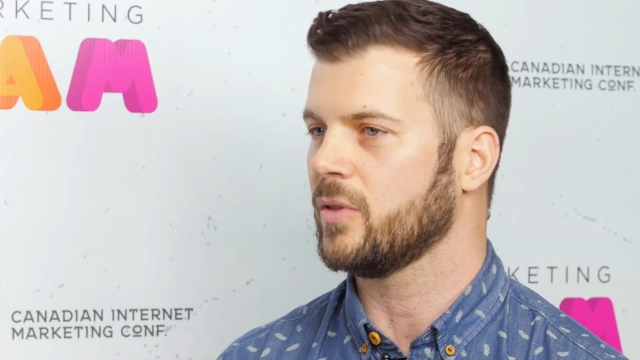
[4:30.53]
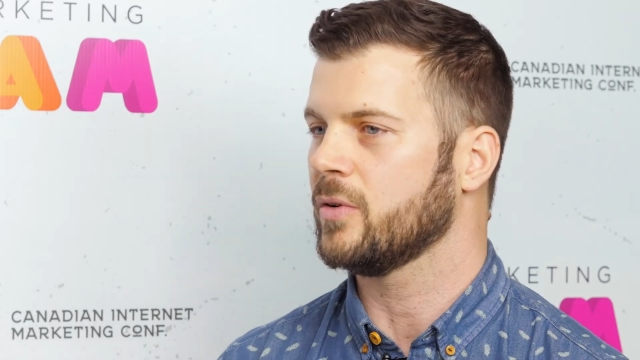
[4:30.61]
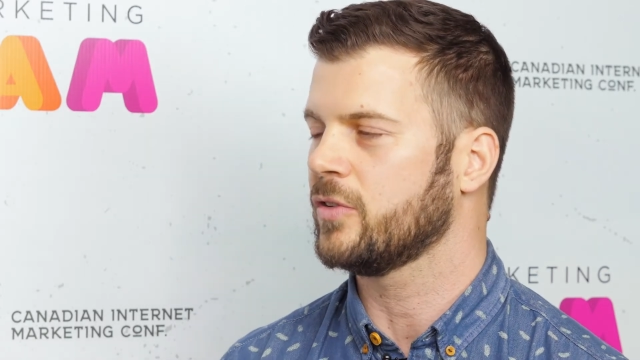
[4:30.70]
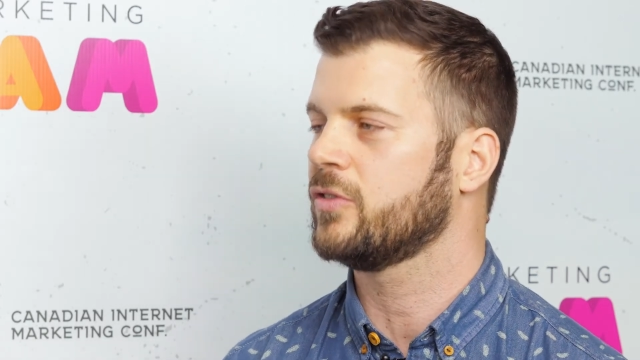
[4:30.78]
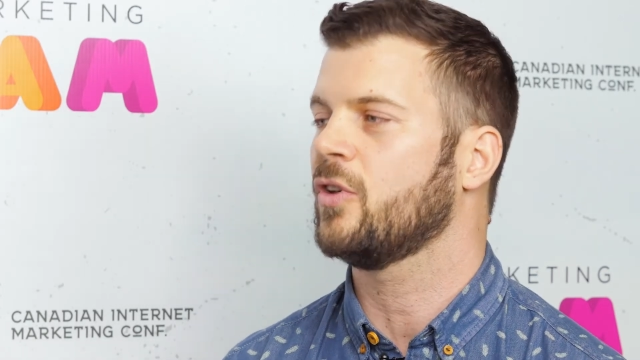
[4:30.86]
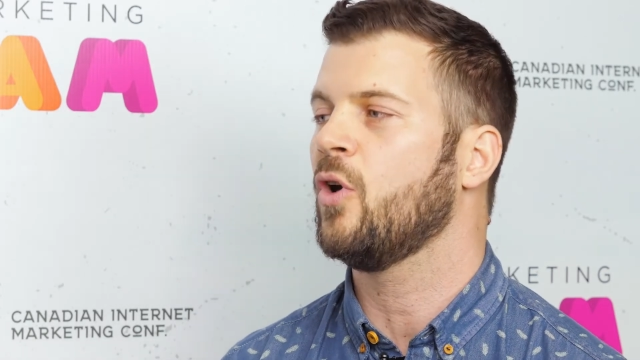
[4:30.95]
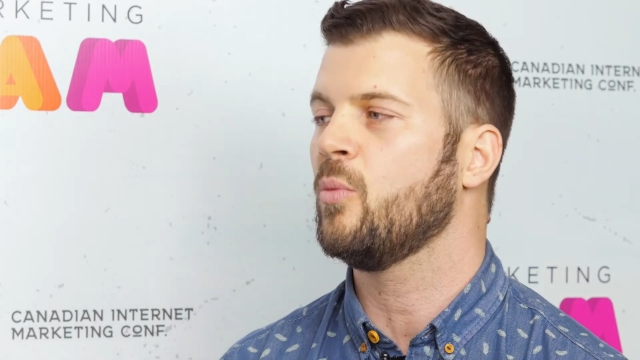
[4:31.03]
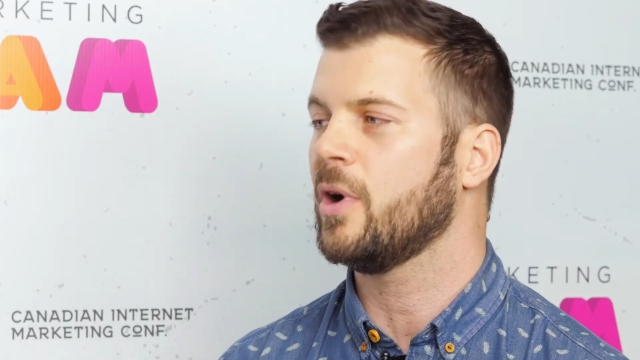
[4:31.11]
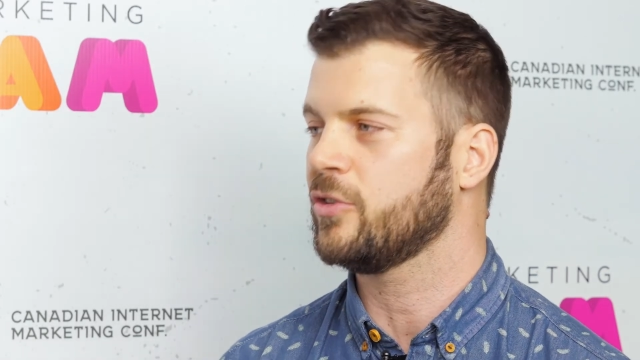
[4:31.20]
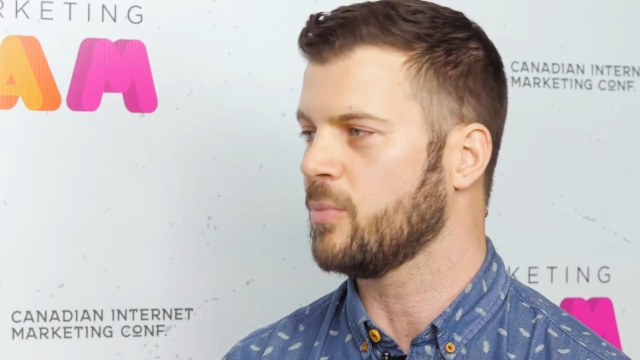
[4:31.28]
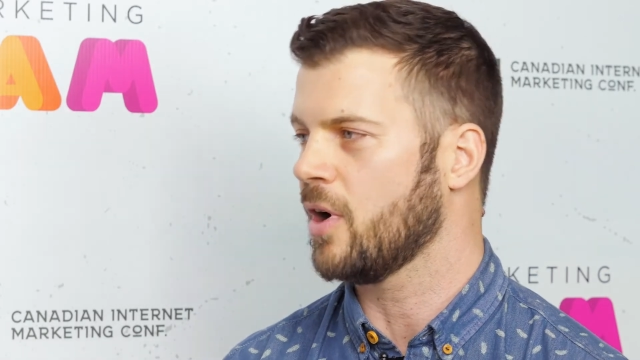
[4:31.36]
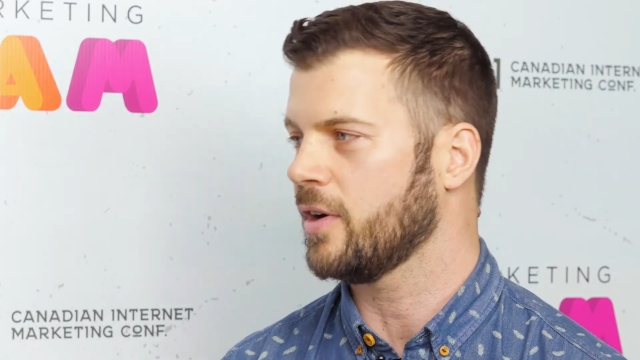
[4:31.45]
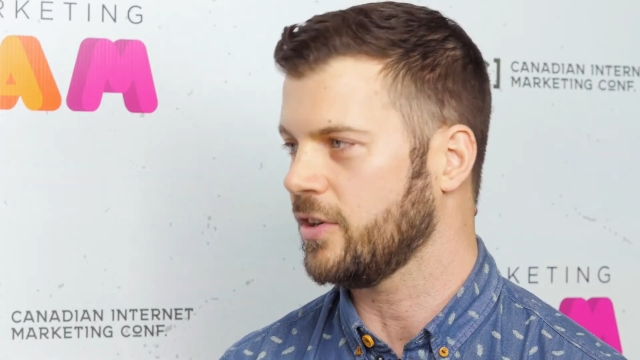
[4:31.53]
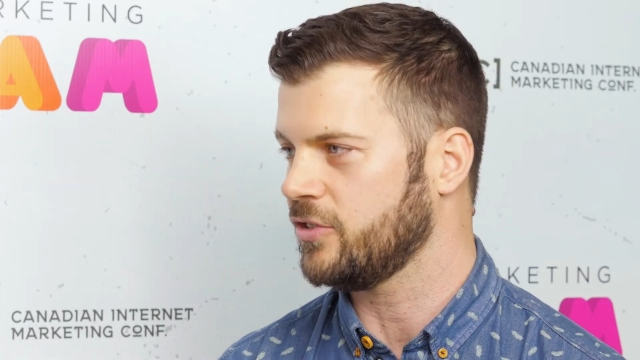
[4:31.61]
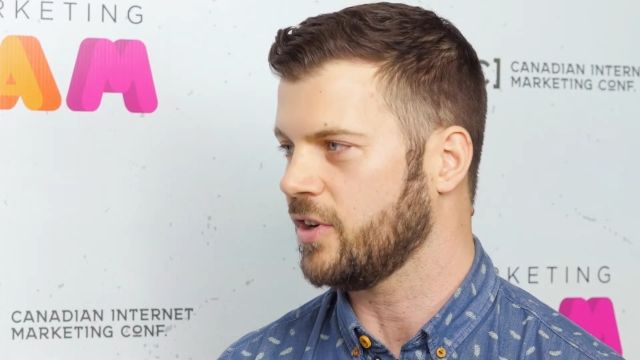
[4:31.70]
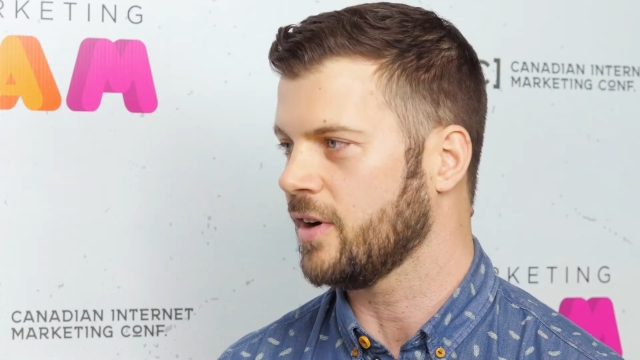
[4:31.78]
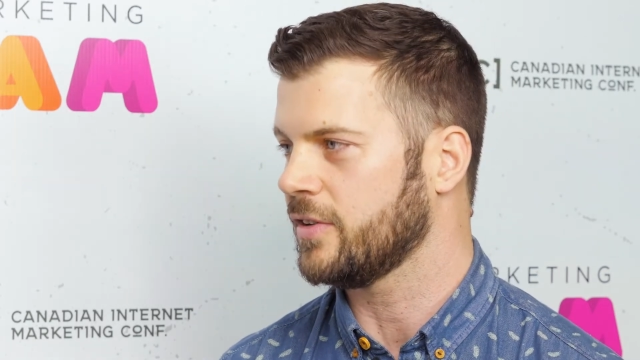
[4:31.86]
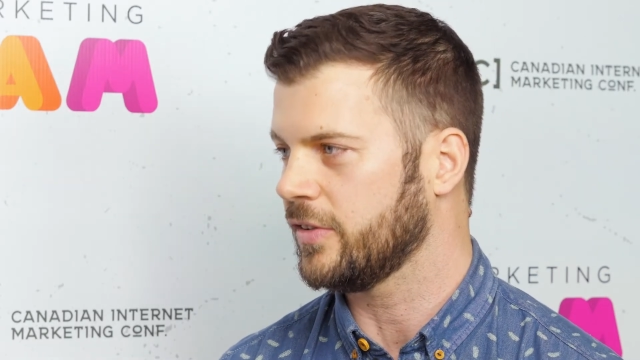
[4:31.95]
there's so much market
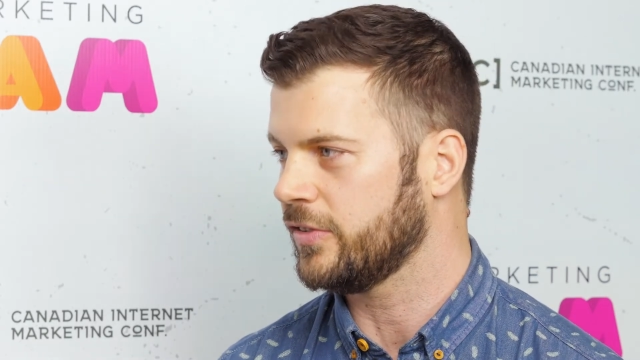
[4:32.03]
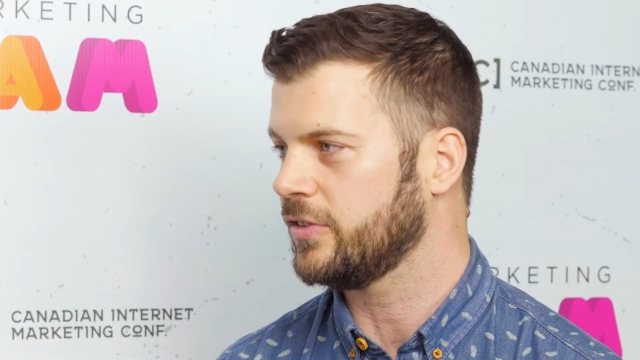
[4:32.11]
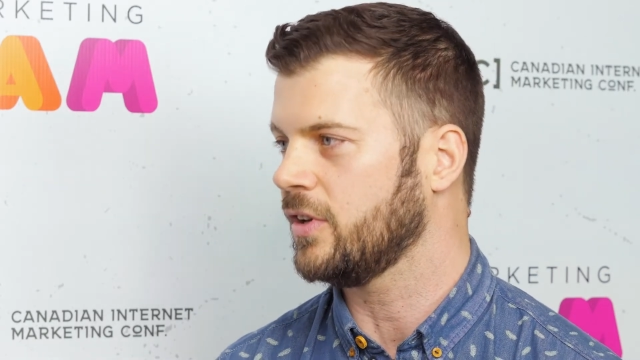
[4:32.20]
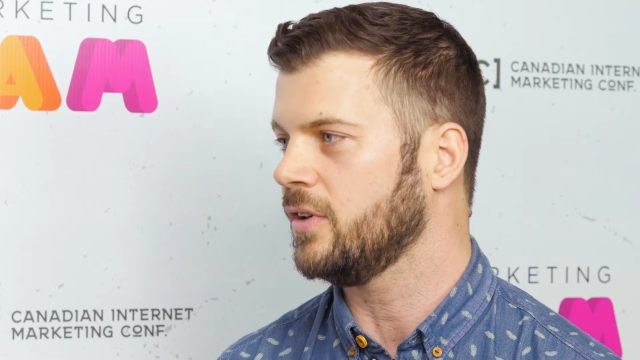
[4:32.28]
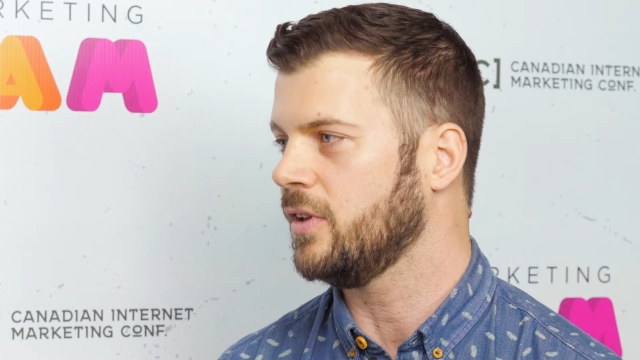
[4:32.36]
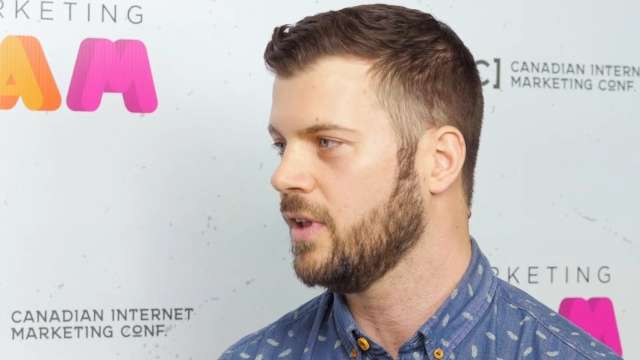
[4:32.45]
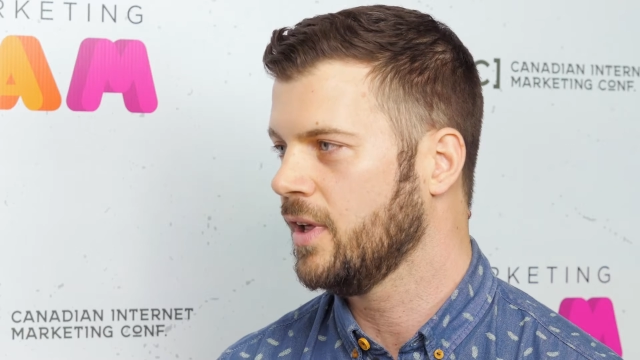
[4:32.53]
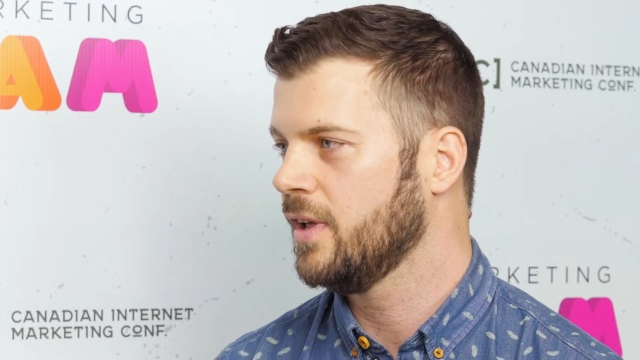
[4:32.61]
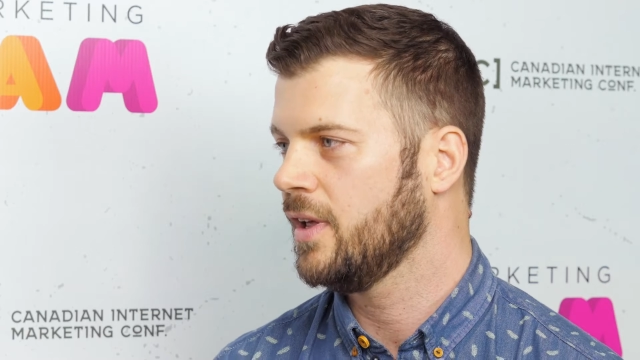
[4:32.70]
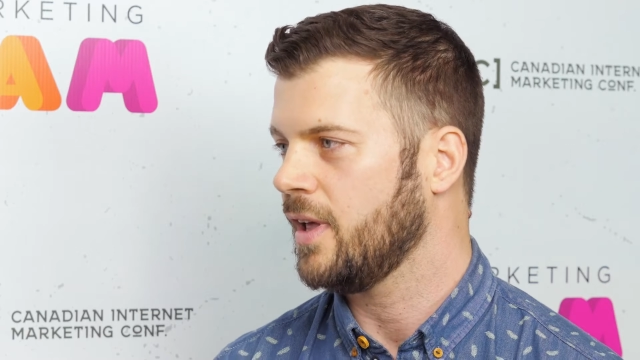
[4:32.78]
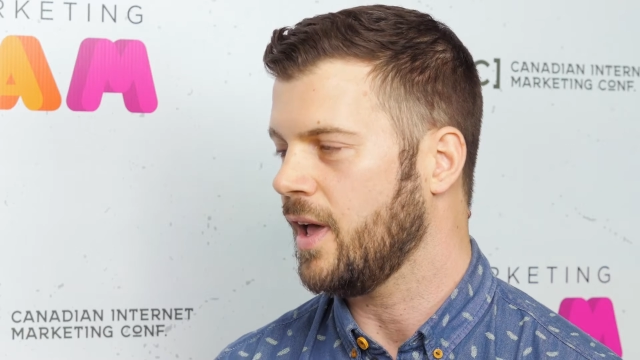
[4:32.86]
share to still